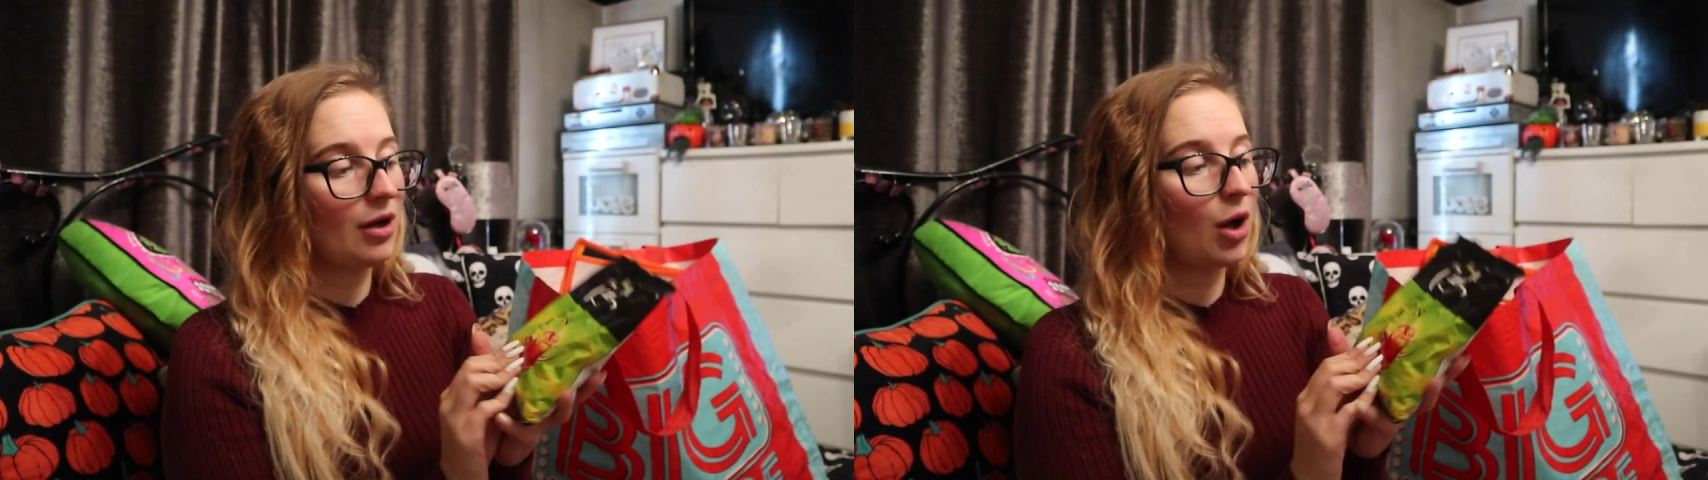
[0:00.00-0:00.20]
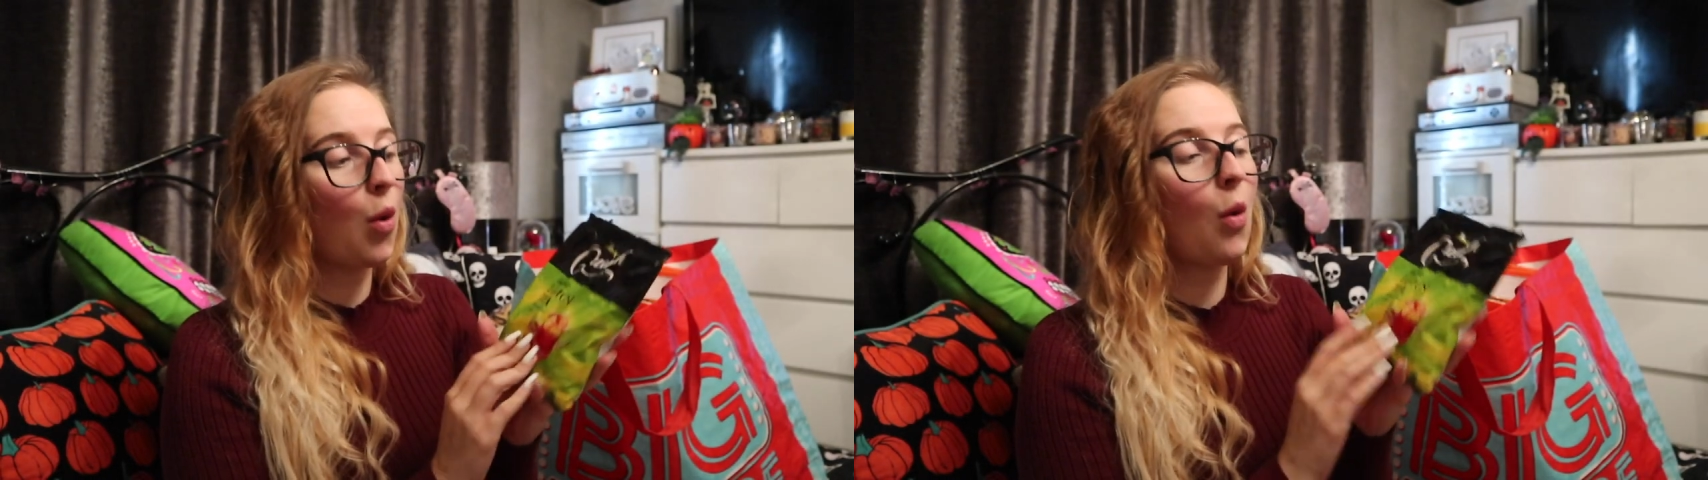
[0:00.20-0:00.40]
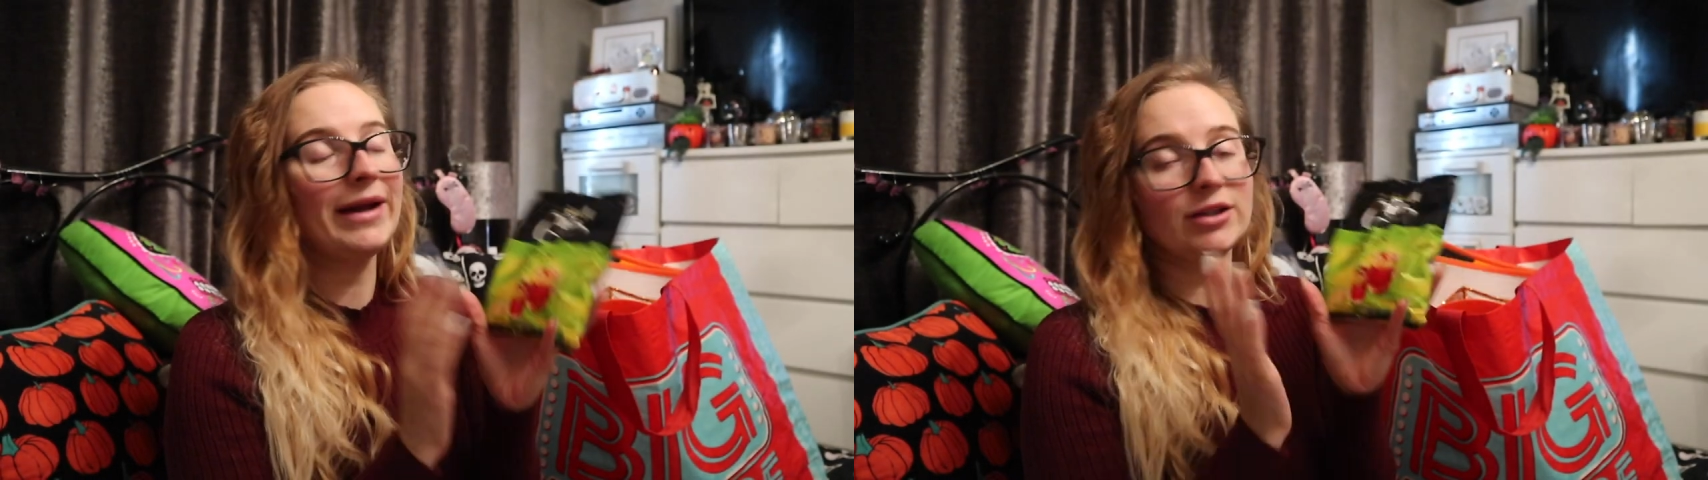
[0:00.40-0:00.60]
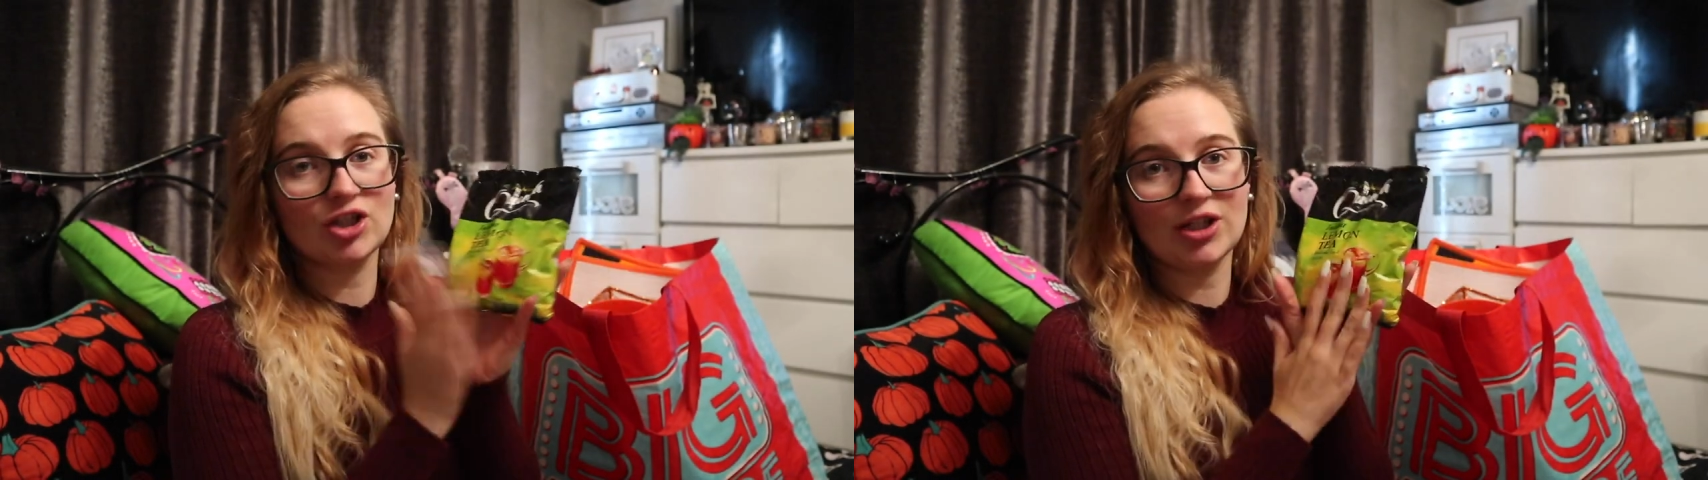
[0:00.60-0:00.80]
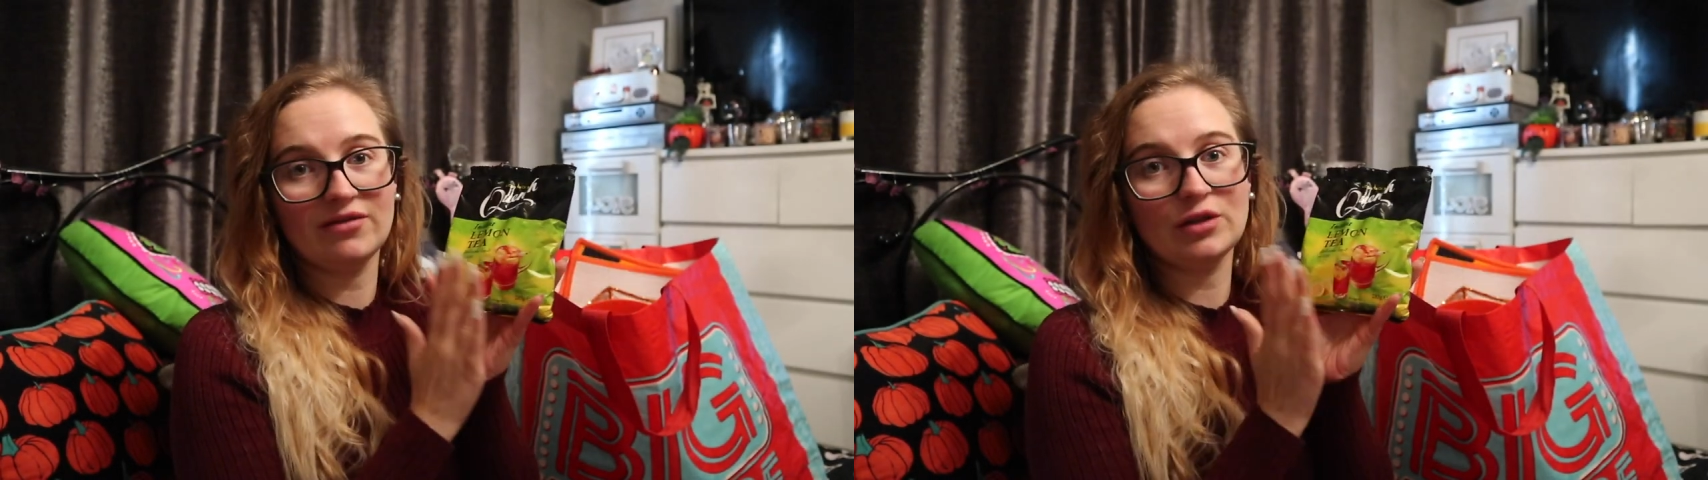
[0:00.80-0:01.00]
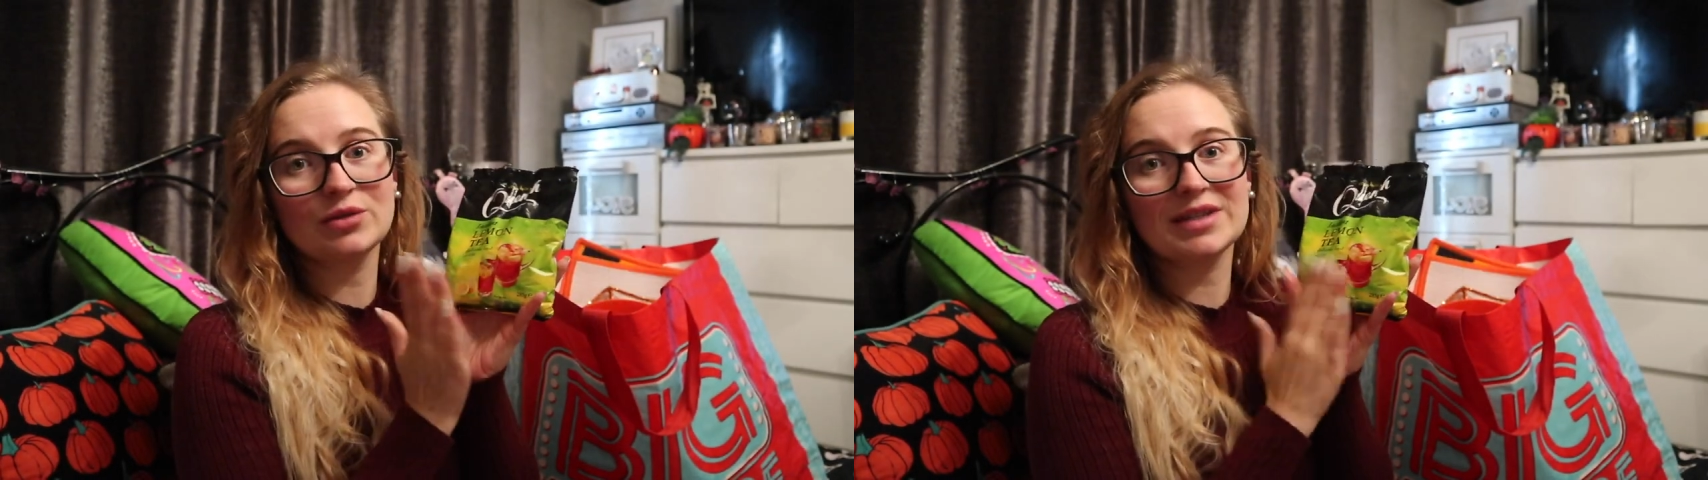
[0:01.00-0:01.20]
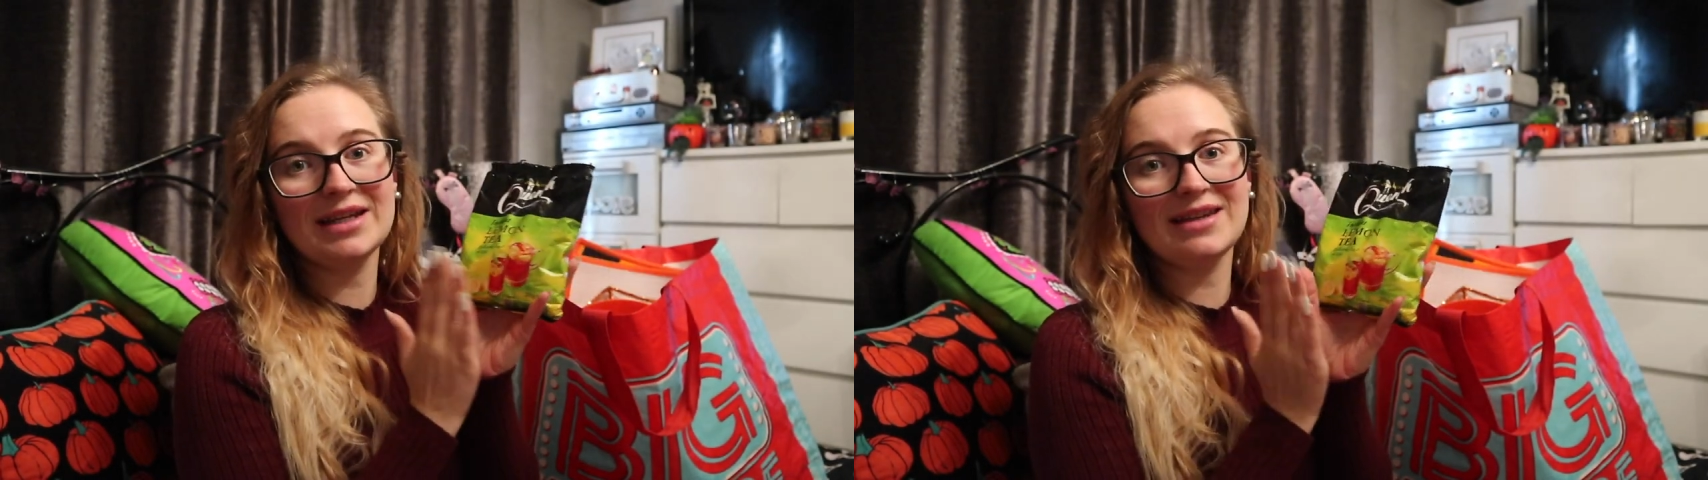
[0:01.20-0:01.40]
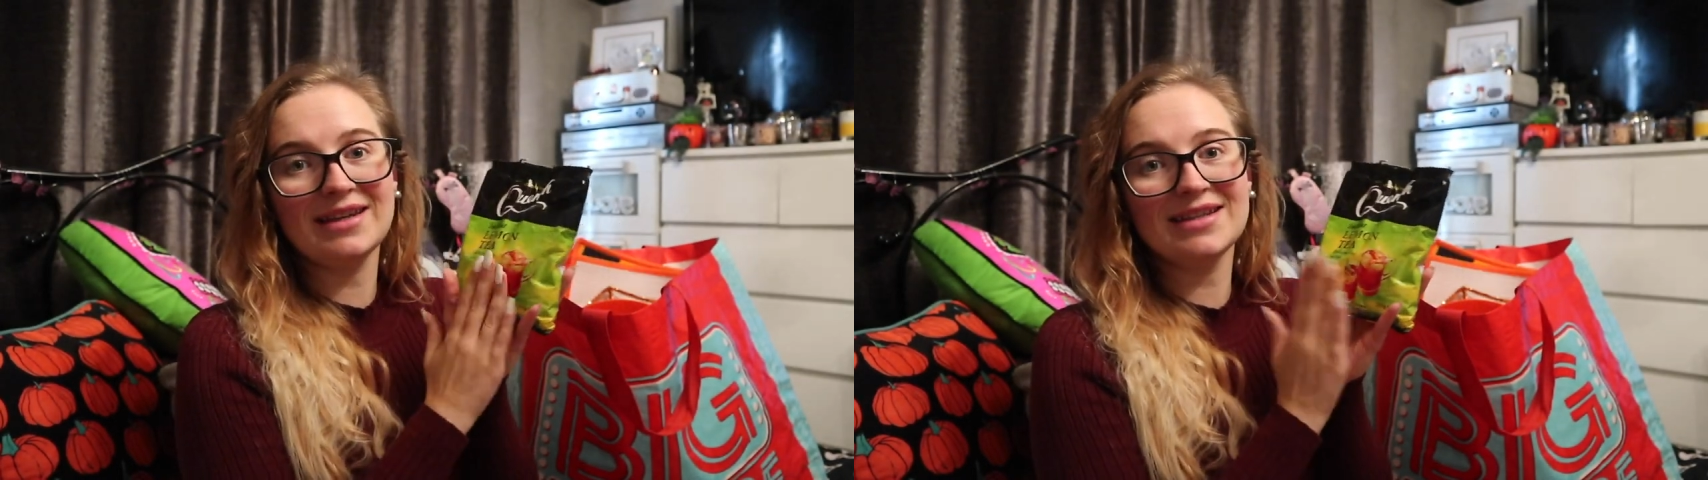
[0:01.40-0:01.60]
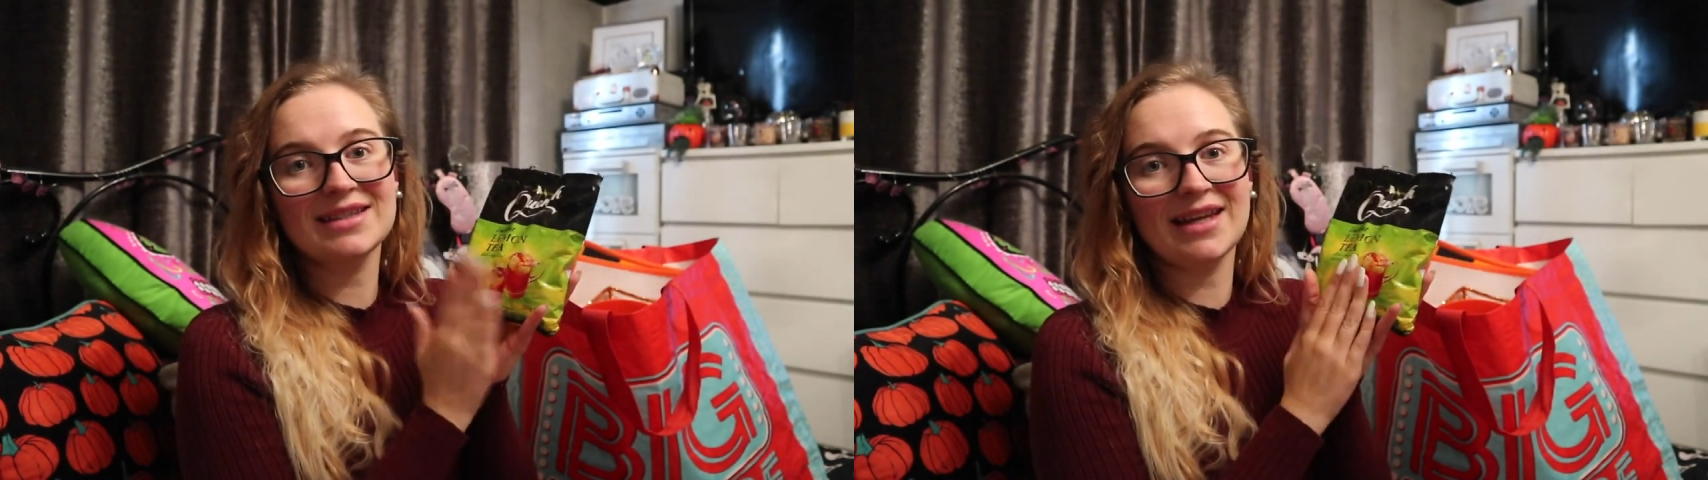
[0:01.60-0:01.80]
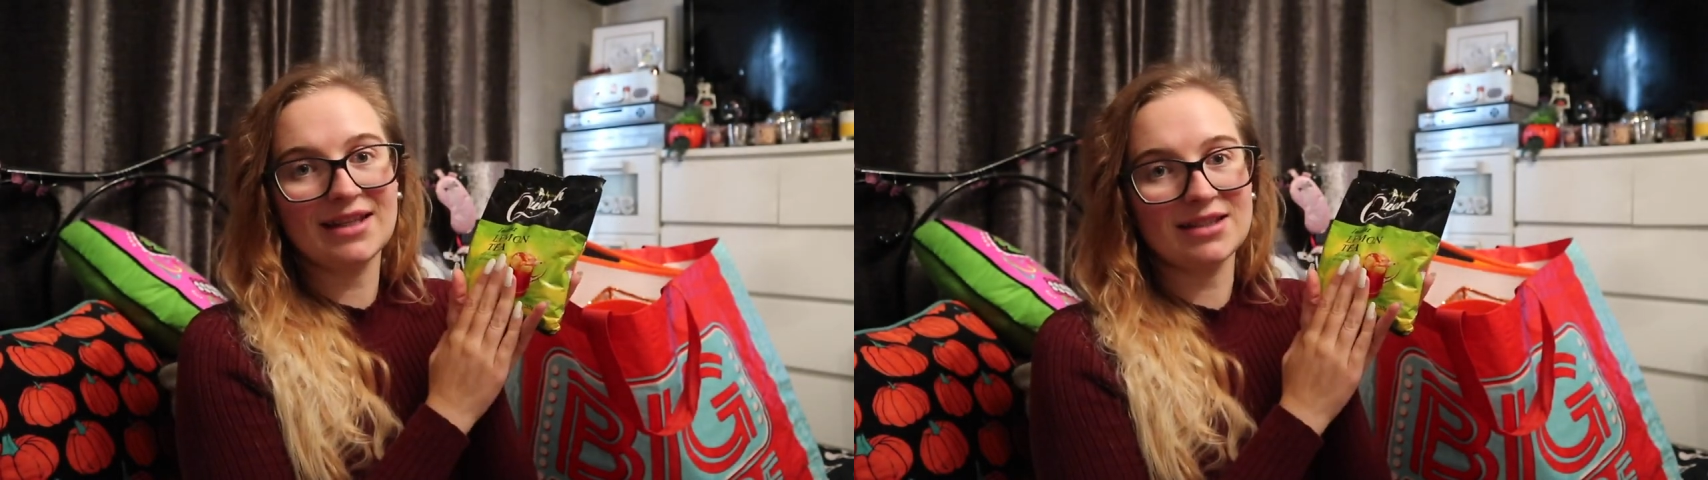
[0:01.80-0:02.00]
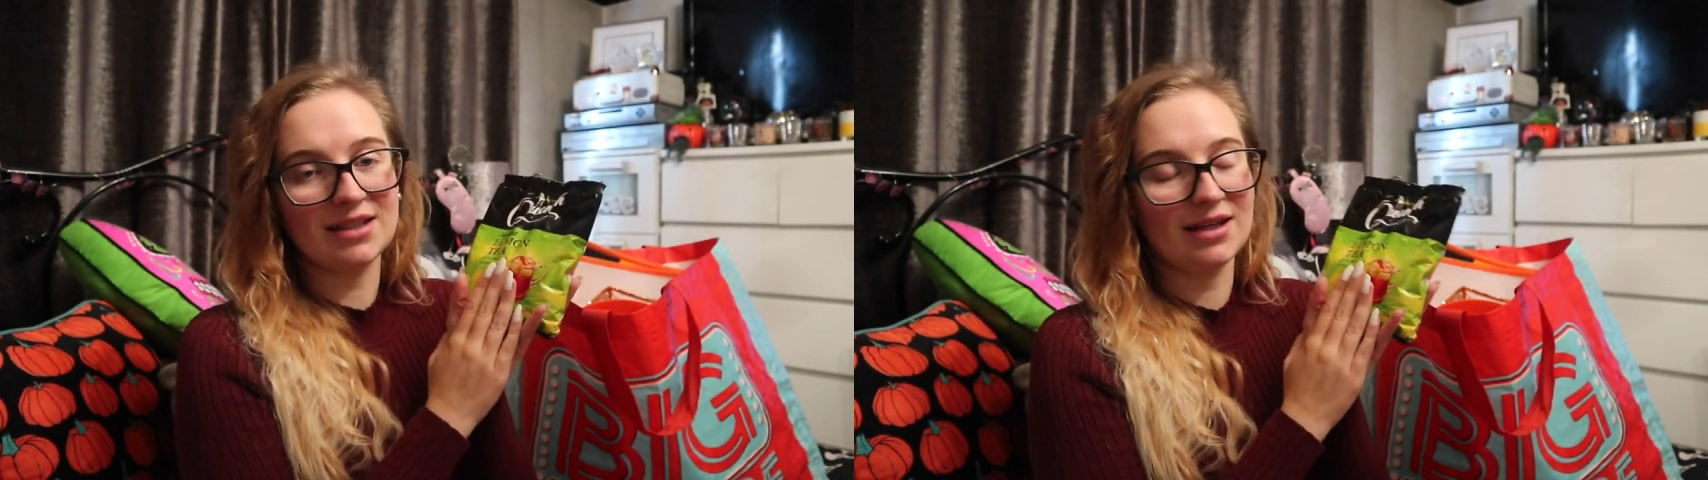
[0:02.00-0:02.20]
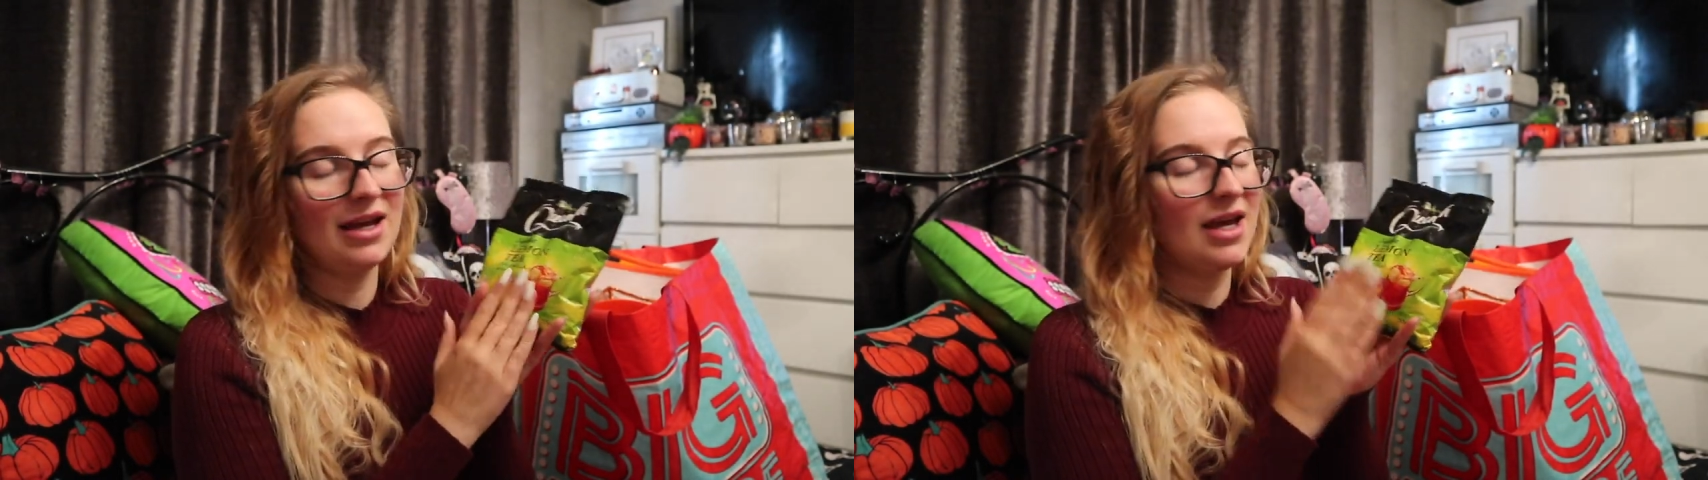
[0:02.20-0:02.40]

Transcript: quench. If you see this, get it.